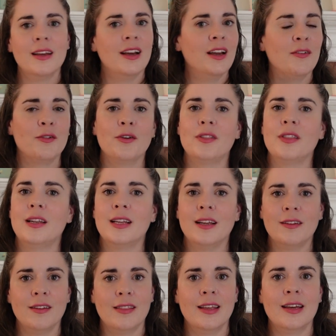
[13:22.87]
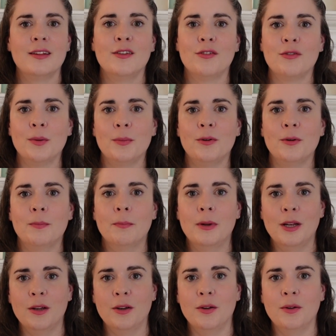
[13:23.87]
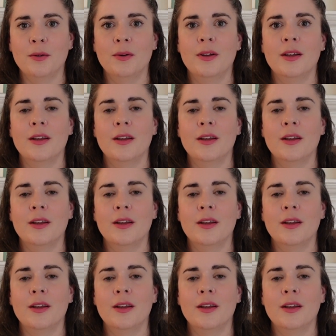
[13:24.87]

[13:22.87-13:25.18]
I've got the link to that description below,